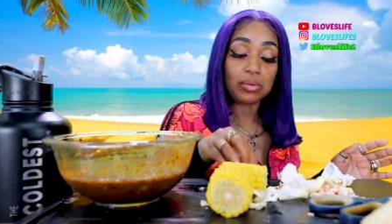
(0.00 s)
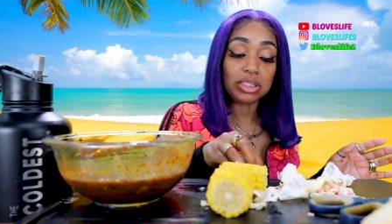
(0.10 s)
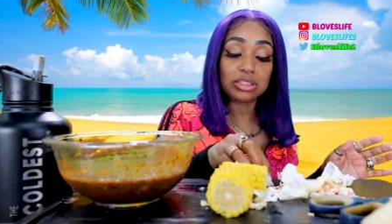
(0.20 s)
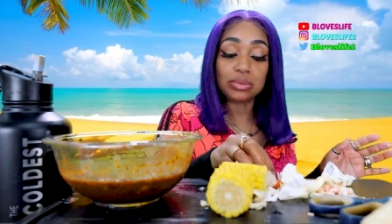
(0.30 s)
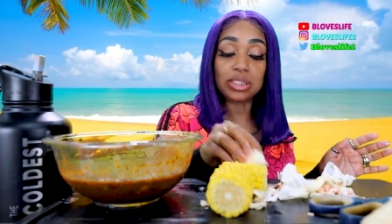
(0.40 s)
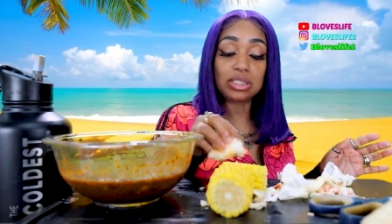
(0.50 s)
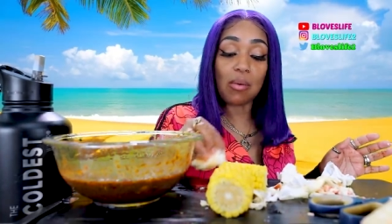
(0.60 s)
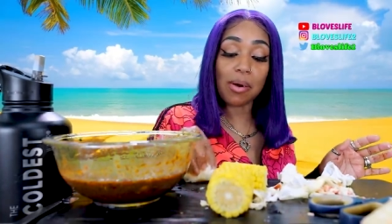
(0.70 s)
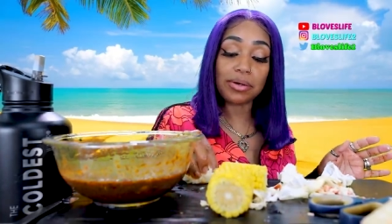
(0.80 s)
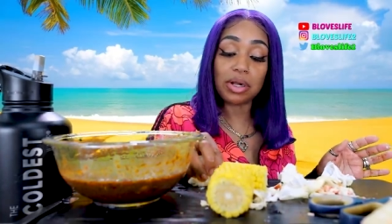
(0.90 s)
what is really
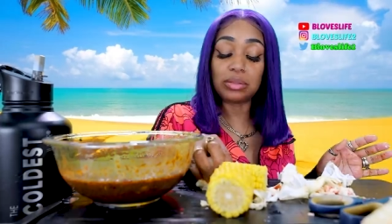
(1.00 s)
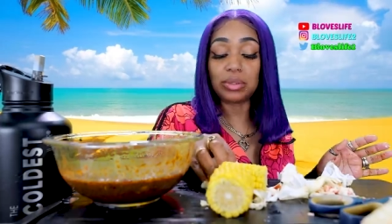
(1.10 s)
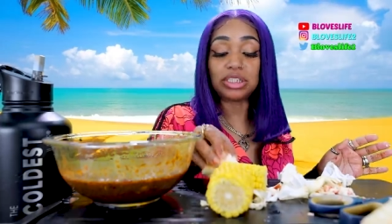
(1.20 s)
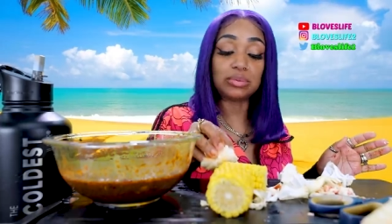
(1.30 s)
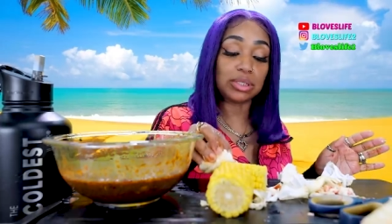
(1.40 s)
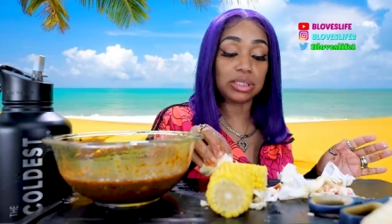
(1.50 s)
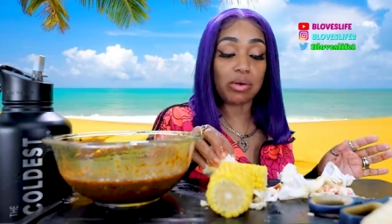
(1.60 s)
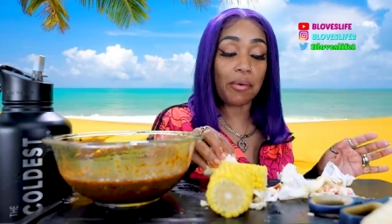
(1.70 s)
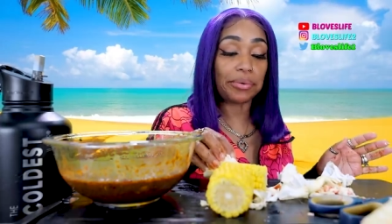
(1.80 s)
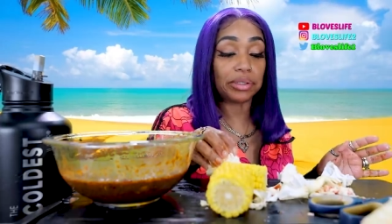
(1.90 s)
going on? Um, what is really
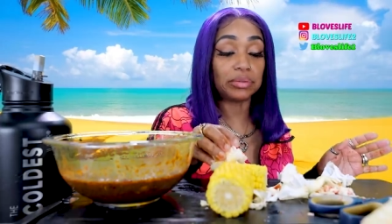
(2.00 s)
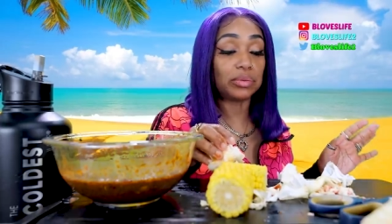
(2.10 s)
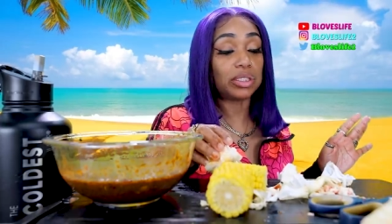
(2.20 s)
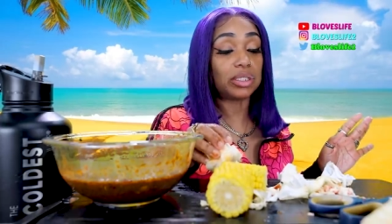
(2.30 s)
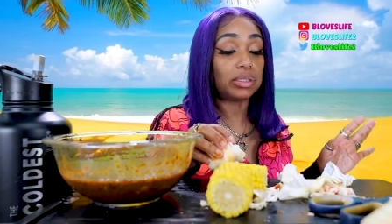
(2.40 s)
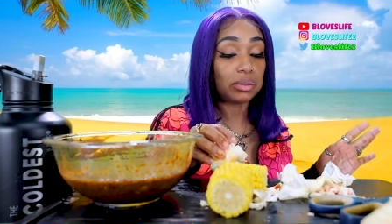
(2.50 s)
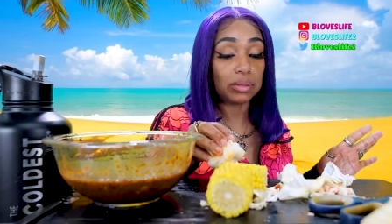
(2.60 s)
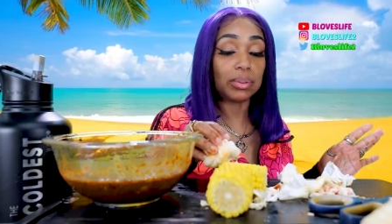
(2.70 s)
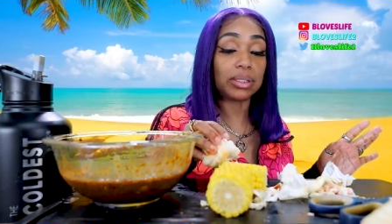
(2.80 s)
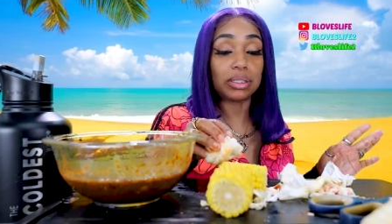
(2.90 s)
going on? Um, what up? Uh,
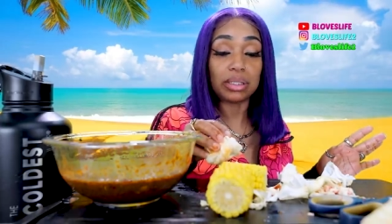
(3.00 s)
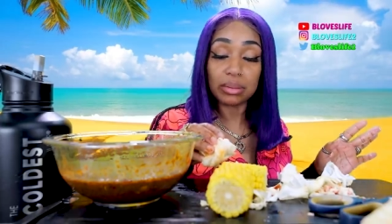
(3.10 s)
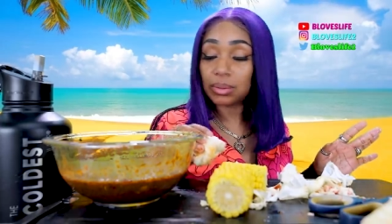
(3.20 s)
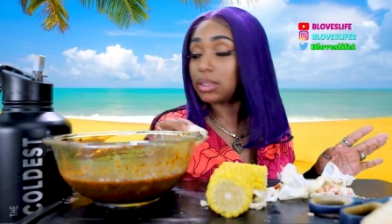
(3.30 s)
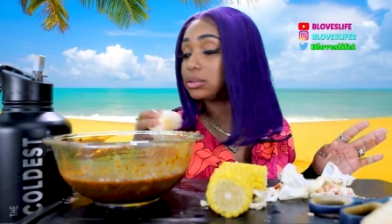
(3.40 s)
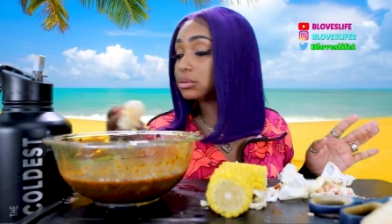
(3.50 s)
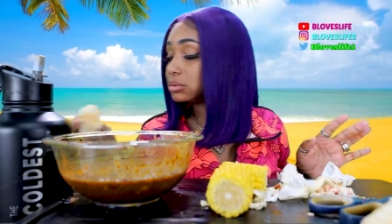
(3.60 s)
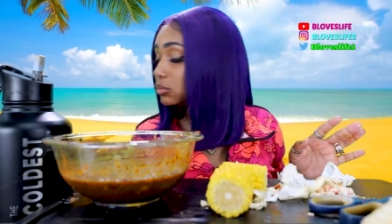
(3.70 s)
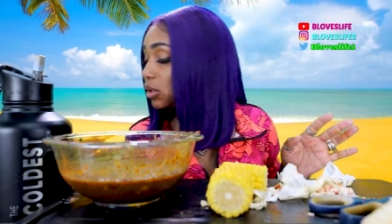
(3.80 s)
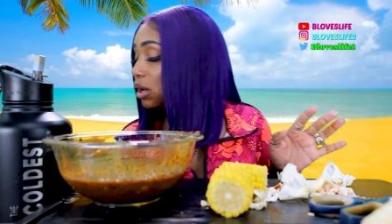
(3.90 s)
what up? Uh, uh, what
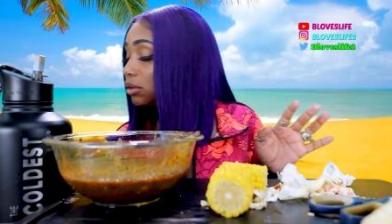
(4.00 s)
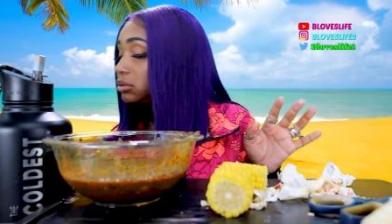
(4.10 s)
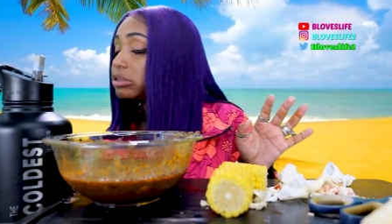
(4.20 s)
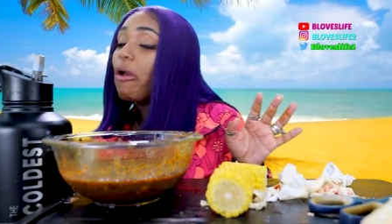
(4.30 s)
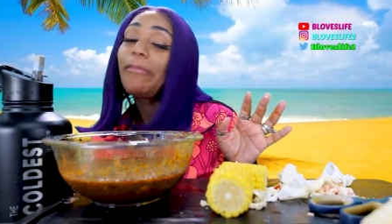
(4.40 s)
up? What up?